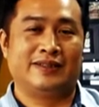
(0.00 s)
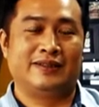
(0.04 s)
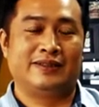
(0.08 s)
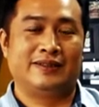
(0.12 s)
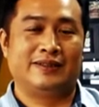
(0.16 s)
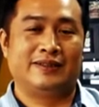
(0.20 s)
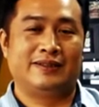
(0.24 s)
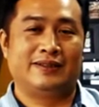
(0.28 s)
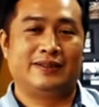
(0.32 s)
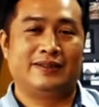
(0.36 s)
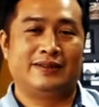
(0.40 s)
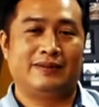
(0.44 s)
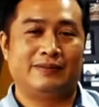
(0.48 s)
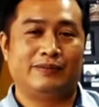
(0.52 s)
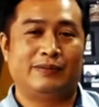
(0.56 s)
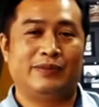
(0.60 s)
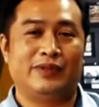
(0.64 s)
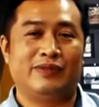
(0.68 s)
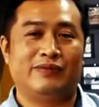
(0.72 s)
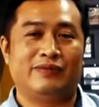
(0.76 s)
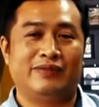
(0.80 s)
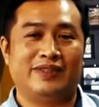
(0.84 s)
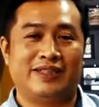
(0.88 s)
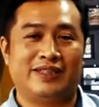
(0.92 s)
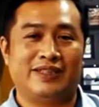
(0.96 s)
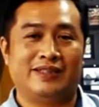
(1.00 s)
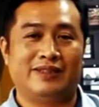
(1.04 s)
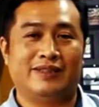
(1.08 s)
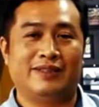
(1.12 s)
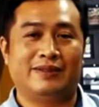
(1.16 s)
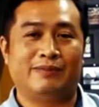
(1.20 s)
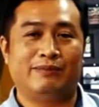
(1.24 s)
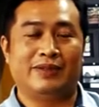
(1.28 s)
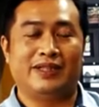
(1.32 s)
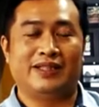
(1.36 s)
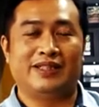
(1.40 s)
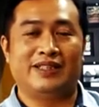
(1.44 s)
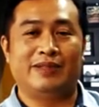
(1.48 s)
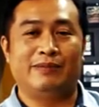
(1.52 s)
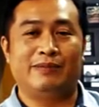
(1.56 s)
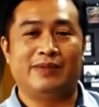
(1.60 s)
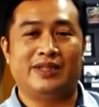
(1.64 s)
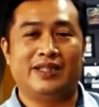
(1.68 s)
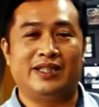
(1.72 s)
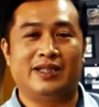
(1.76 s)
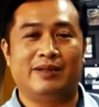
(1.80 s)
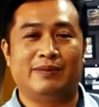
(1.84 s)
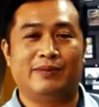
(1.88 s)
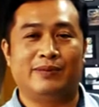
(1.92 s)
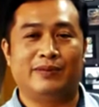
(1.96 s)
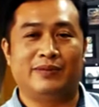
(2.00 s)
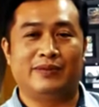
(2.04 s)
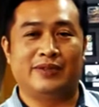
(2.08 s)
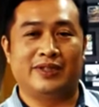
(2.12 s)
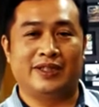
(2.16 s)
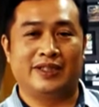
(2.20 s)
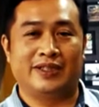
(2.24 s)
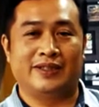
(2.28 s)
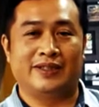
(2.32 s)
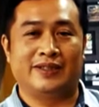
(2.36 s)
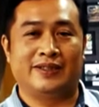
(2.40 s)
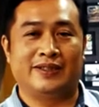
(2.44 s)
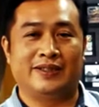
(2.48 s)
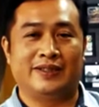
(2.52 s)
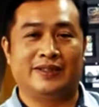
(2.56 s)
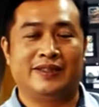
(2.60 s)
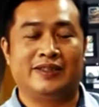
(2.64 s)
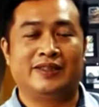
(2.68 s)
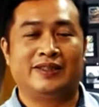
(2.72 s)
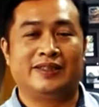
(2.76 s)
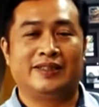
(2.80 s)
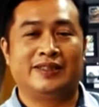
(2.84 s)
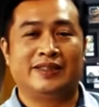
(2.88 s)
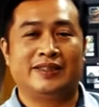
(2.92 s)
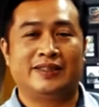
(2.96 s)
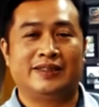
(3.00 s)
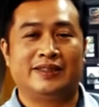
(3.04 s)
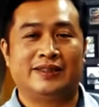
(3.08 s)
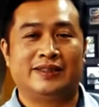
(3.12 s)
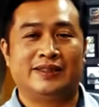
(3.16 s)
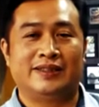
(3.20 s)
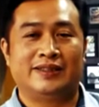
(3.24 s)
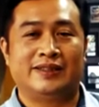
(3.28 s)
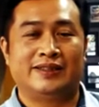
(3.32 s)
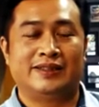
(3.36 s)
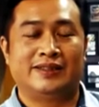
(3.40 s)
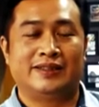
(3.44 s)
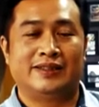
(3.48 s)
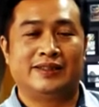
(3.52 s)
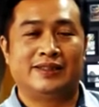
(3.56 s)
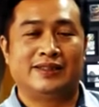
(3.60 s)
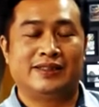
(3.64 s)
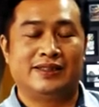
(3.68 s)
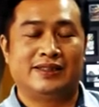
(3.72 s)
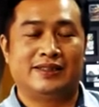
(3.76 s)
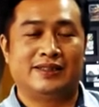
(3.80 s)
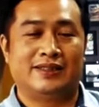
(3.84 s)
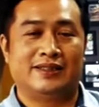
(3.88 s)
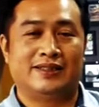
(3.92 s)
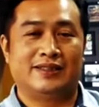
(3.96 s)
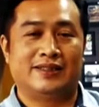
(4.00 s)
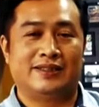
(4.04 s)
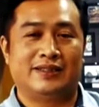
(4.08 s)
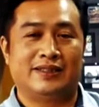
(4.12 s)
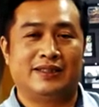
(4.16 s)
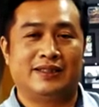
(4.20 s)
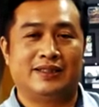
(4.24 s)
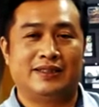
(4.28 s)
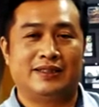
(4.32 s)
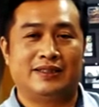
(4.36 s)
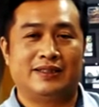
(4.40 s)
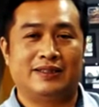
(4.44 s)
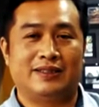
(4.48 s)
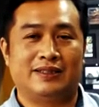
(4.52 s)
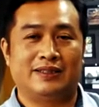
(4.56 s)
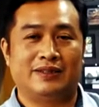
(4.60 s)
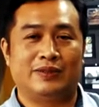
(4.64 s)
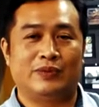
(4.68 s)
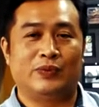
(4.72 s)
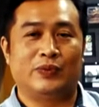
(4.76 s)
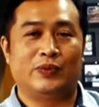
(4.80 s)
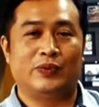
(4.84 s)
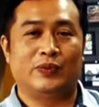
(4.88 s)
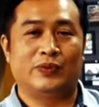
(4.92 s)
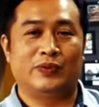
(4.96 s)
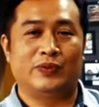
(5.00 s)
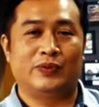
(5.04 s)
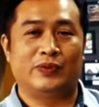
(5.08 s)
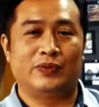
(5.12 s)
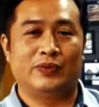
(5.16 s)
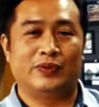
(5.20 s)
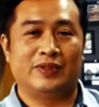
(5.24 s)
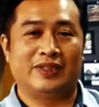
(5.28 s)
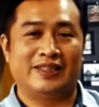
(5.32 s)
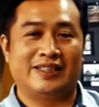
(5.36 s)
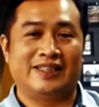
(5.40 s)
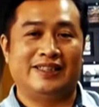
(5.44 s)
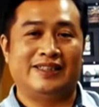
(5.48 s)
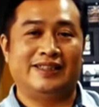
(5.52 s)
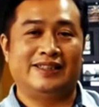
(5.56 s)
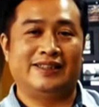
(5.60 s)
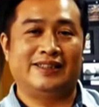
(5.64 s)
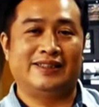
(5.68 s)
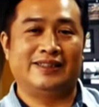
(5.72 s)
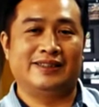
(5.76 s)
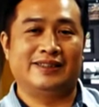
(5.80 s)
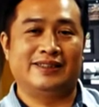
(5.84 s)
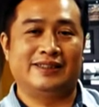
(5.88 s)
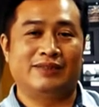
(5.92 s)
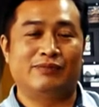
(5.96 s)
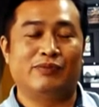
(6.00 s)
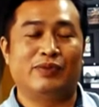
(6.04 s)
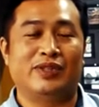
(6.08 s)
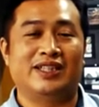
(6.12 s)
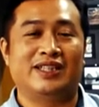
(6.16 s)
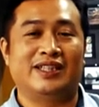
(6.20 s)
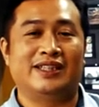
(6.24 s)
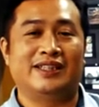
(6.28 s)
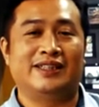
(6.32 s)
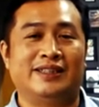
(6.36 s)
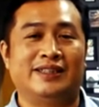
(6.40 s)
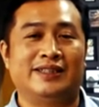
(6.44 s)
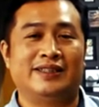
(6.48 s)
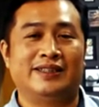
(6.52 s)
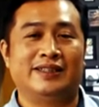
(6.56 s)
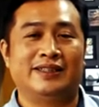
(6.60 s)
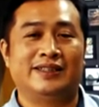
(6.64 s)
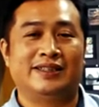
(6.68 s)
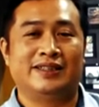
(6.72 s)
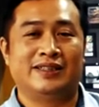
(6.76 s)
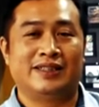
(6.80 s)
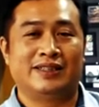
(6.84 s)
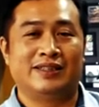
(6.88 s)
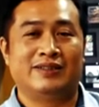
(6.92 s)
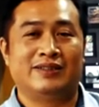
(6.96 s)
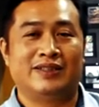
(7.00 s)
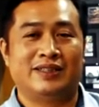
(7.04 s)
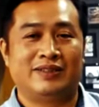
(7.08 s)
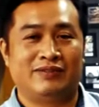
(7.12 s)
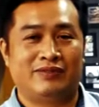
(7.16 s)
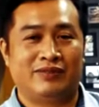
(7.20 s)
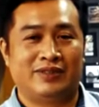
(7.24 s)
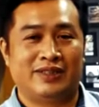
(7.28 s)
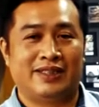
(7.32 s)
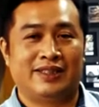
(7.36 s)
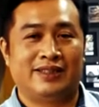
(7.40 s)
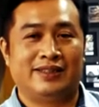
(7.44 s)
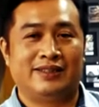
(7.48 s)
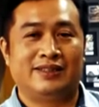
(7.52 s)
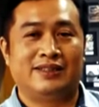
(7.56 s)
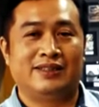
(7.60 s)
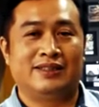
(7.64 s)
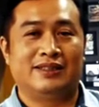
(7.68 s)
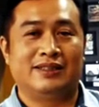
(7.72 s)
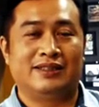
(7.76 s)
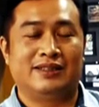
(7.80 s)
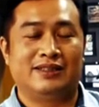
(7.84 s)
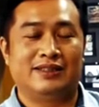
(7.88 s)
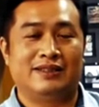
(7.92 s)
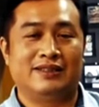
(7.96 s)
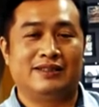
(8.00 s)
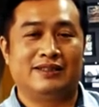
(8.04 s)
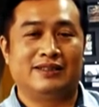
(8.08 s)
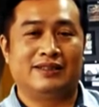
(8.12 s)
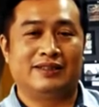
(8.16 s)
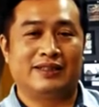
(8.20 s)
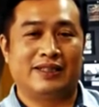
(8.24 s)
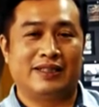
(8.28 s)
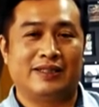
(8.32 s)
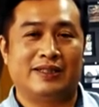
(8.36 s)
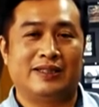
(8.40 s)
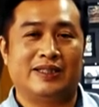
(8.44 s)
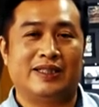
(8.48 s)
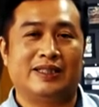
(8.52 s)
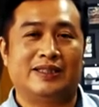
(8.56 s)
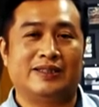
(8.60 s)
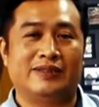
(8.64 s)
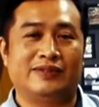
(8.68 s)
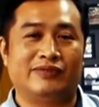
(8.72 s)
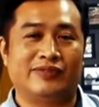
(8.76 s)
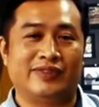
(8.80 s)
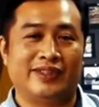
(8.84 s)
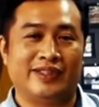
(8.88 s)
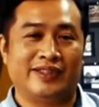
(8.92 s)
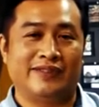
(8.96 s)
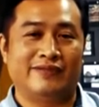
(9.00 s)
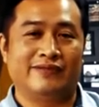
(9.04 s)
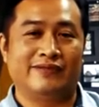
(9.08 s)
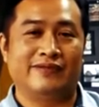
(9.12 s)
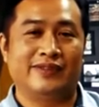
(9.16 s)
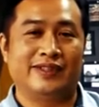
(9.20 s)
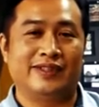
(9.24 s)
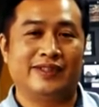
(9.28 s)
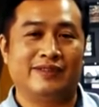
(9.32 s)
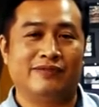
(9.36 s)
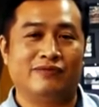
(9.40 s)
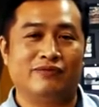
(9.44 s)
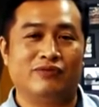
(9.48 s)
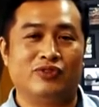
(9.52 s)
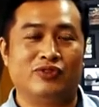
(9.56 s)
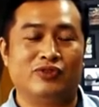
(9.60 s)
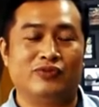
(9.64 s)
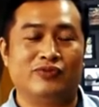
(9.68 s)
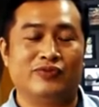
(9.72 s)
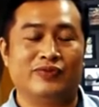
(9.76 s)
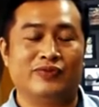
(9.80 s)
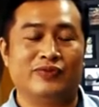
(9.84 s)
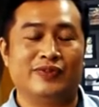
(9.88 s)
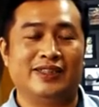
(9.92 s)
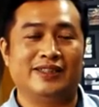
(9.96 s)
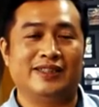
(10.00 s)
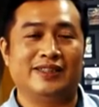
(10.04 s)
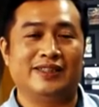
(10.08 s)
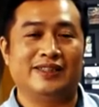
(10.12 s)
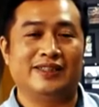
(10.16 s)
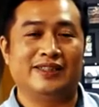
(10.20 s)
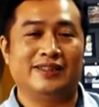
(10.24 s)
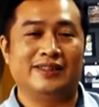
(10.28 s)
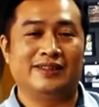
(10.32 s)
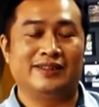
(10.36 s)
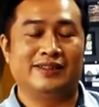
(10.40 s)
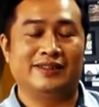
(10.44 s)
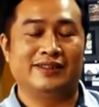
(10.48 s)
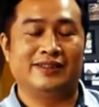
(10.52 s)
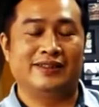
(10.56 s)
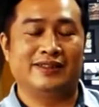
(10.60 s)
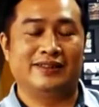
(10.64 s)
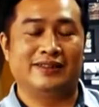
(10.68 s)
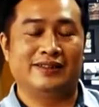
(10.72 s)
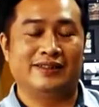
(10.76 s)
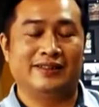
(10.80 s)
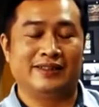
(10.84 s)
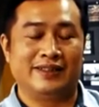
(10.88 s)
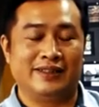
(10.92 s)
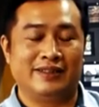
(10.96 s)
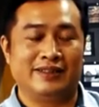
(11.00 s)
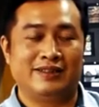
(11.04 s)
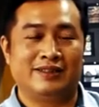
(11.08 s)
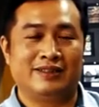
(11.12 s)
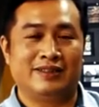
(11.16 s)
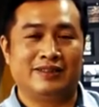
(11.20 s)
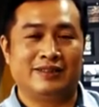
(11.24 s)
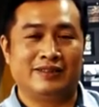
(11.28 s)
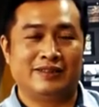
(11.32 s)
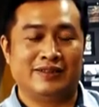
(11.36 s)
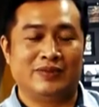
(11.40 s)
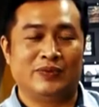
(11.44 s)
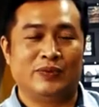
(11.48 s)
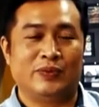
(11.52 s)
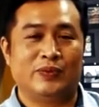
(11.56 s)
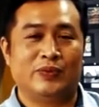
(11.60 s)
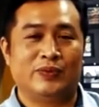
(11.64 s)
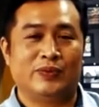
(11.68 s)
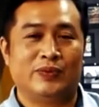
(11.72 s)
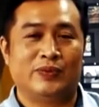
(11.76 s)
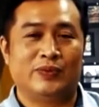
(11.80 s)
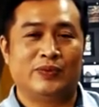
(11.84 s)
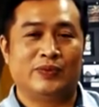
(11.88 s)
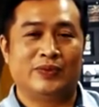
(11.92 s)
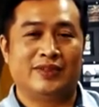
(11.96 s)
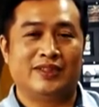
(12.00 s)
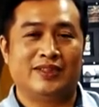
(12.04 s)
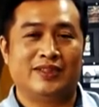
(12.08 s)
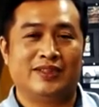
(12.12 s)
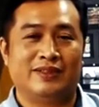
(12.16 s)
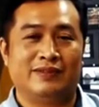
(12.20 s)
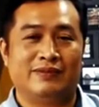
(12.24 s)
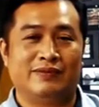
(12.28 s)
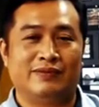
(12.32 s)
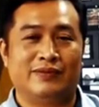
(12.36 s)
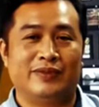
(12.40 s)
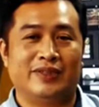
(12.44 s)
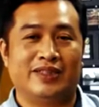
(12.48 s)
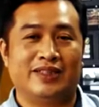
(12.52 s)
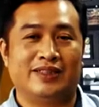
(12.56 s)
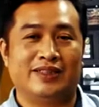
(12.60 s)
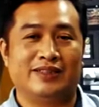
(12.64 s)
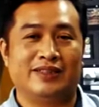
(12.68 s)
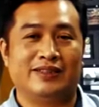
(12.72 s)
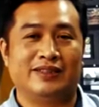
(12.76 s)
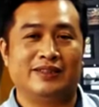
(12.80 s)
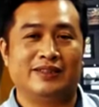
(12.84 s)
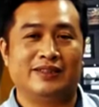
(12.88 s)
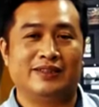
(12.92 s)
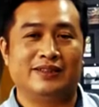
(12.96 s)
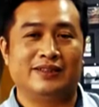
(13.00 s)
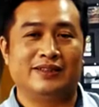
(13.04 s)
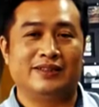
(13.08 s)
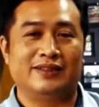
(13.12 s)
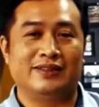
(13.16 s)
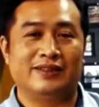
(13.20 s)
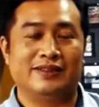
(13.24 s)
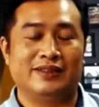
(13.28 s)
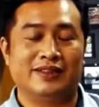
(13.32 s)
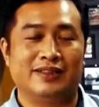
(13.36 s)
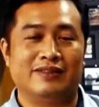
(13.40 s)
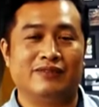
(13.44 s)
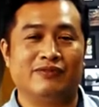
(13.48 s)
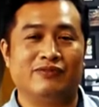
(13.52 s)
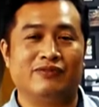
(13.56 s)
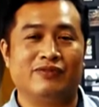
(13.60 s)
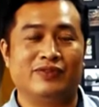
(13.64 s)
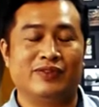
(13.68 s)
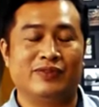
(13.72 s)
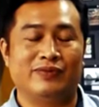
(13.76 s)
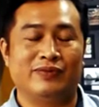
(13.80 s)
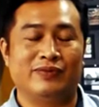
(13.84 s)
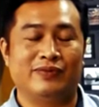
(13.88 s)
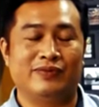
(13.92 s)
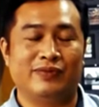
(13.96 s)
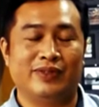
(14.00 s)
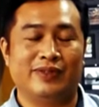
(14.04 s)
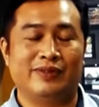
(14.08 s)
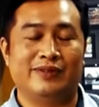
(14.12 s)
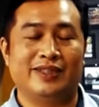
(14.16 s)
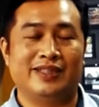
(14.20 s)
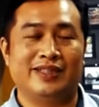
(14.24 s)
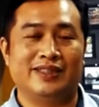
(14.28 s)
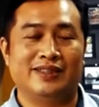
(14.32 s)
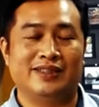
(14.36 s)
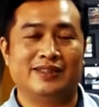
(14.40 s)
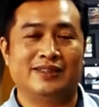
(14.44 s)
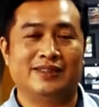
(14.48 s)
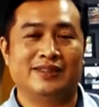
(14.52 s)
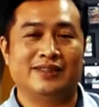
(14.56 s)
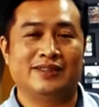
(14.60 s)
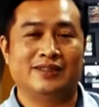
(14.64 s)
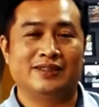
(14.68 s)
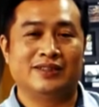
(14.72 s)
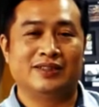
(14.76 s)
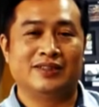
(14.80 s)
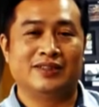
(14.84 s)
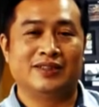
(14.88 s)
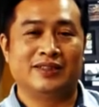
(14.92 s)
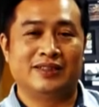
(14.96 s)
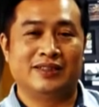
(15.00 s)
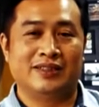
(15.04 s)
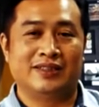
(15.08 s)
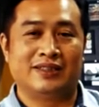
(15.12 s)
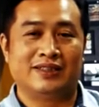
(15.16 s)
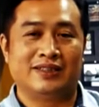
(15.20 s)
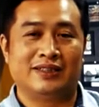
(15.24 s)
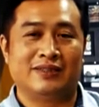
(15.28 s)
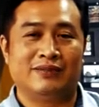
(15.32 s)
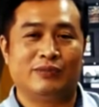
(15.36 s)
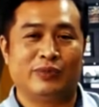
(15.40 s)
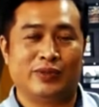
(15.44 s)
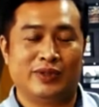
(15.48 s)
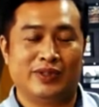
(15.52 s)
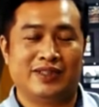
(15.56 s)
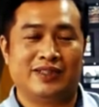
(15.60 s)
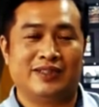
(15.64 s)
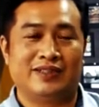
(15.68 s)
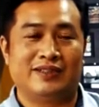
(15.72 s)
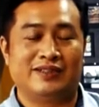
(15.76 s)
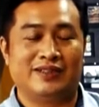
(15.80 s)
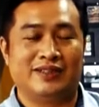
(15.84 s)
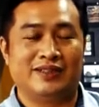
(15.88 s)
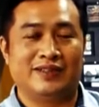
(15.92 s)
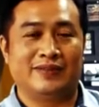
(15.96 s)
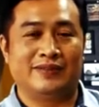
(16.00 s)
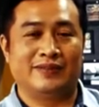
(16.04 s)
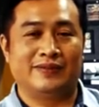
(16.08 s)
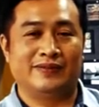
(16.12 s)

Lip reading: When designing a multimedia product, basically text for headings especially, you need to design an attractive, good-looking text so that you could get a great-looking headline for the product itself.